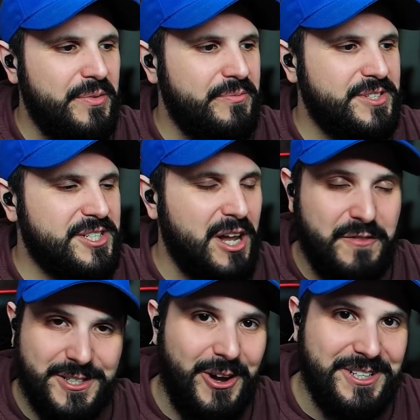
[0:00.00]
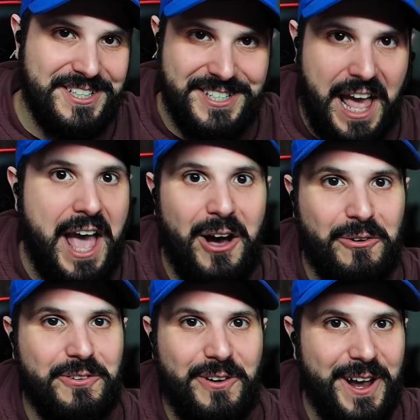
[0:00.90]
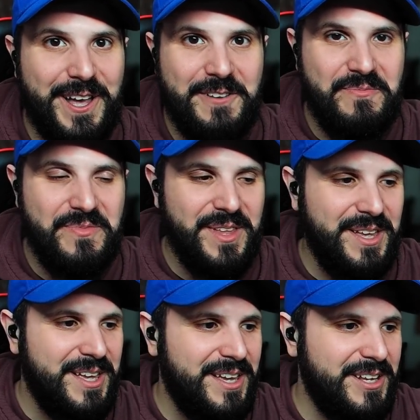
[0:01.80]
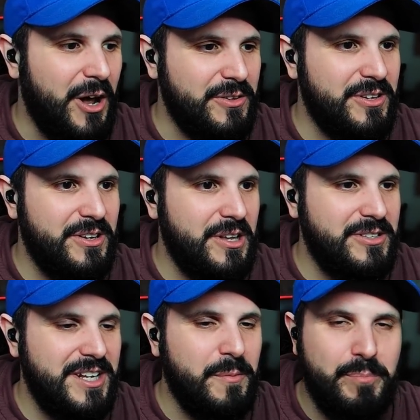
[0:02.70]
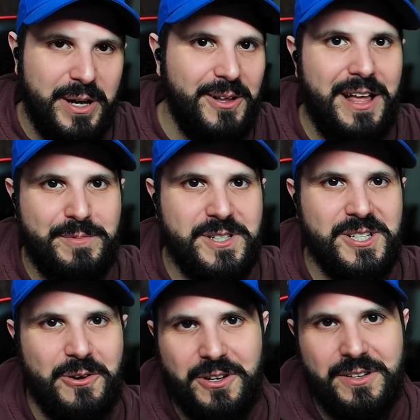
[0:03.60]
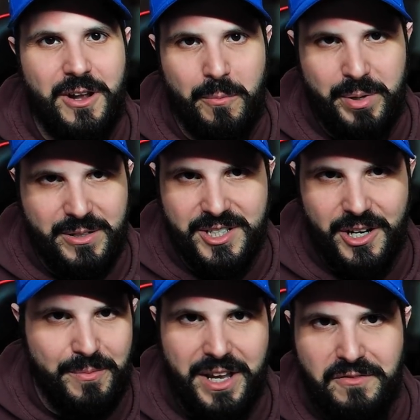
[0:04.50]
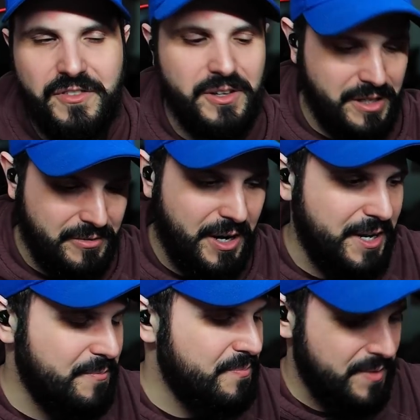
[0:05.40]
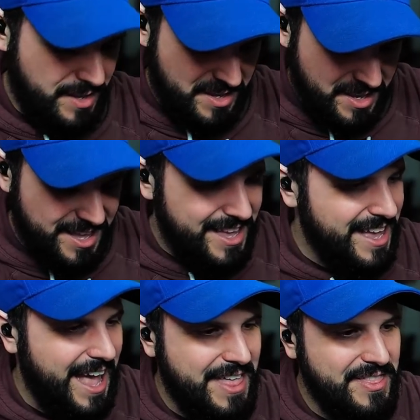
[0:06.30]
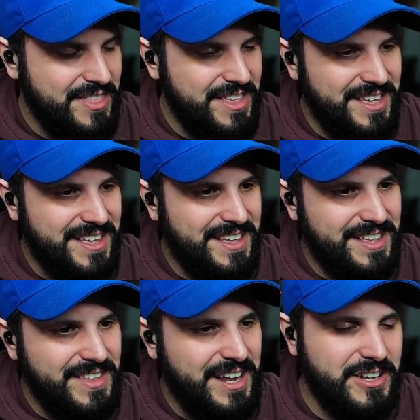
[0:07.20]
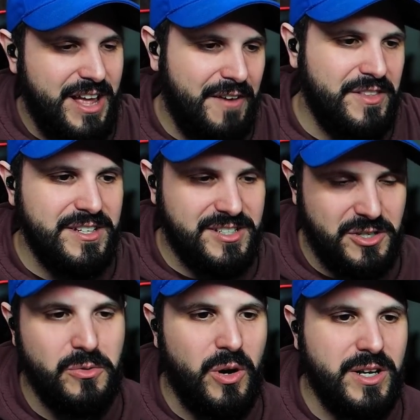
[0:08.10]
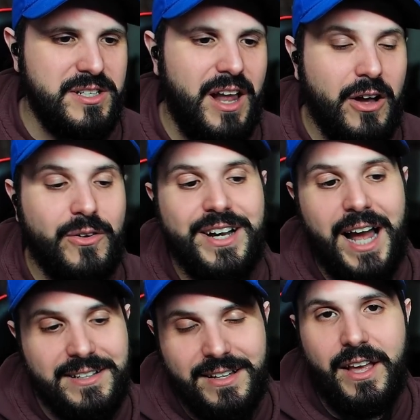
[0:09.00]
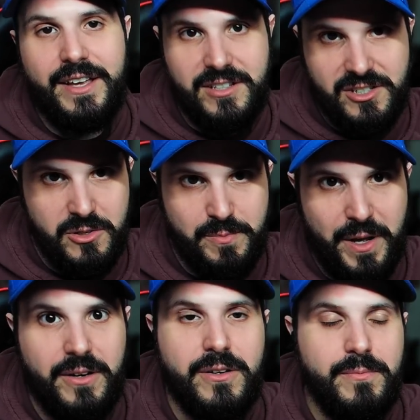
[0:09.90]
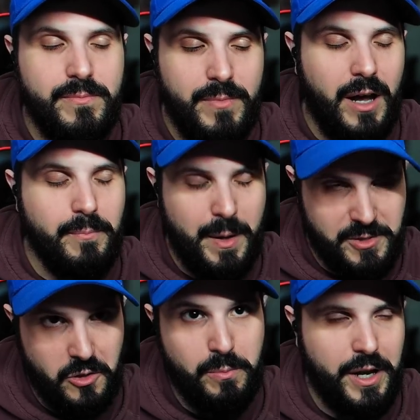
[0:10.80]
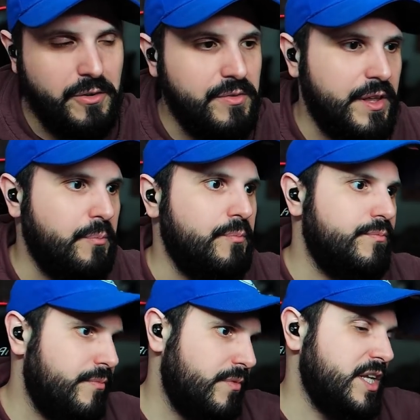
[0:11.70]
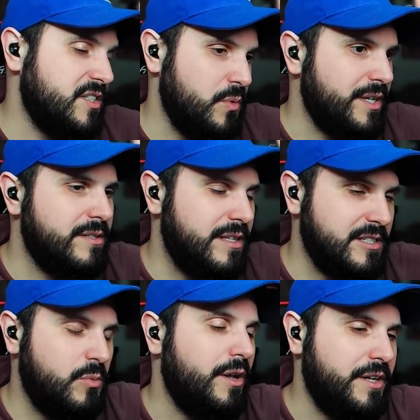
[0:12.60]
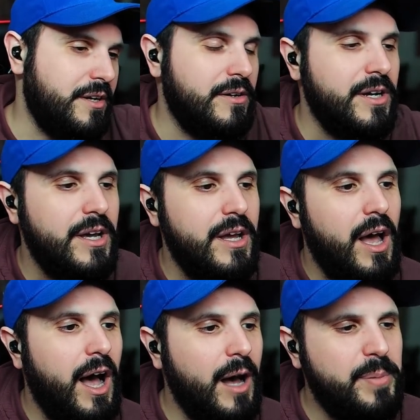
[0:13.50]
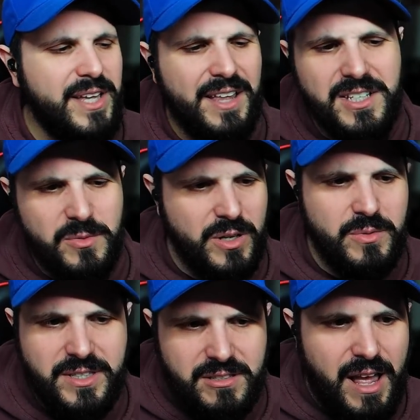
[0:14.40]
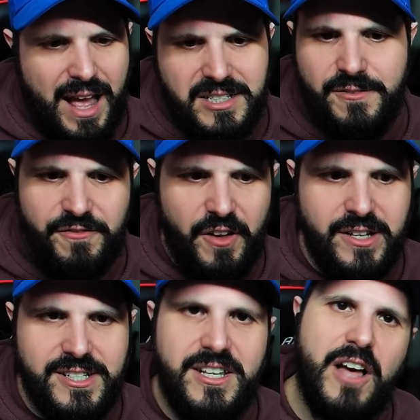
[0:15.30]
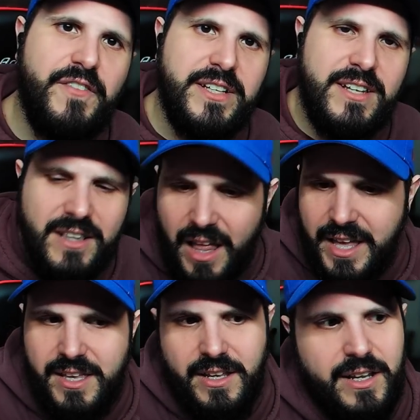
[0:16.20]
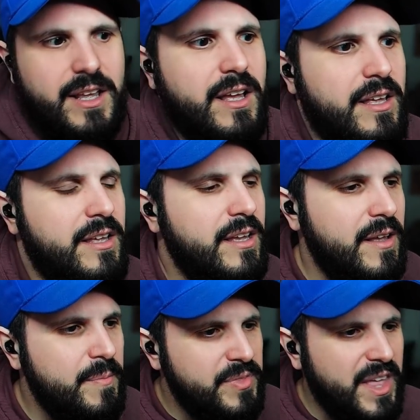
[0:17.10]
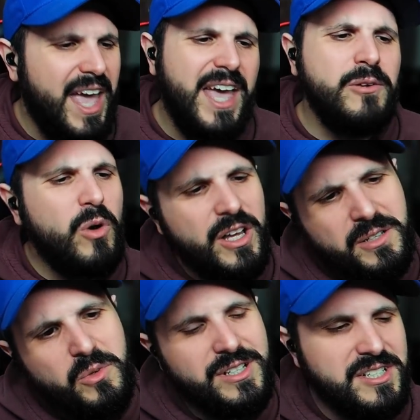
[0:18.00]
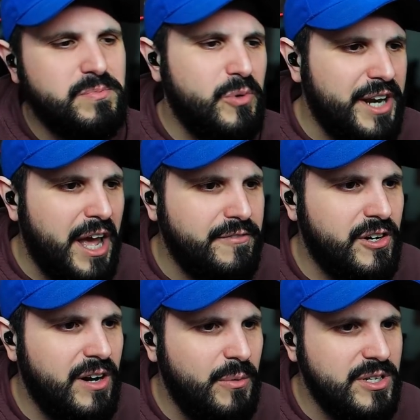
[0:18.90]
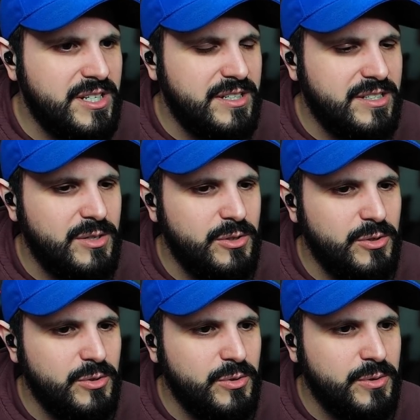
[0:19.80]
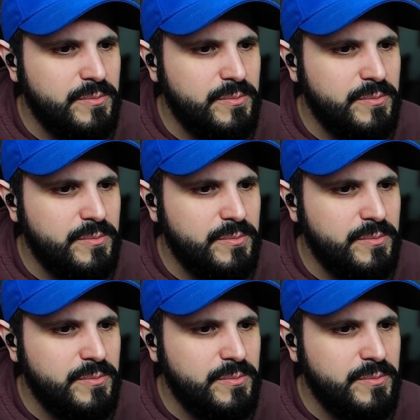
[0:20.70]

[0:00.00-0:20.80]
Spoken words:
stuff has gone down, right? You know, you did a Bill episode. And, you know, Bill's our main villain, right? And then you have these two ones. You know, granted, I did like the Seuss episode better than this week, this one here. But again, this one had some fun stuff. I did like it. The hand one was whatever. I wasn't too...